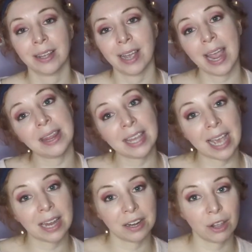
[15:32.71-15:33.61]
in the
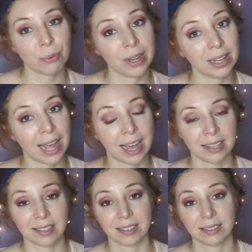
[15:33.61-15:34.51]
end he
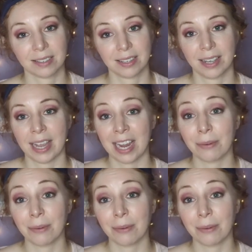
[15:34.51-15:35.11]
realized he'd